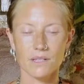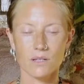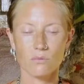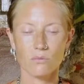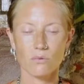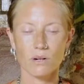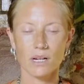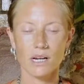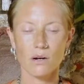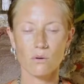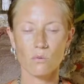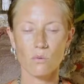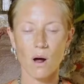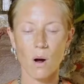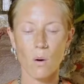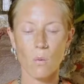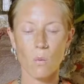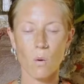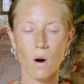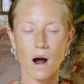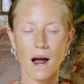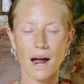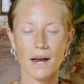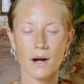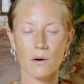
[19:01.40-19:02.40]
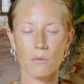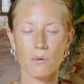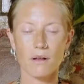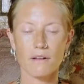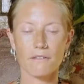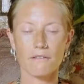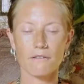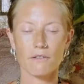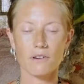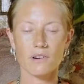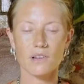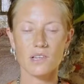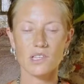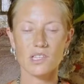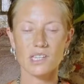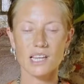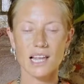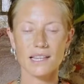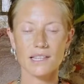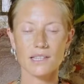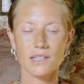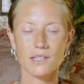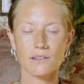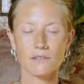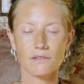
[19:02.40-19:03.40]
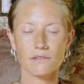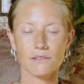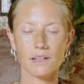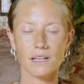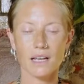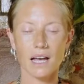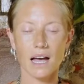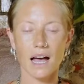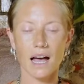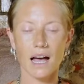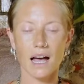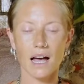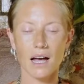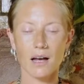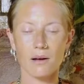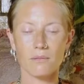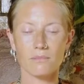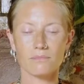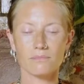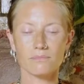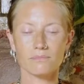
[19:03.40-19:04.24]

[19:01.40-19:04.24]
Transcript: Rewire it for a sense of calm.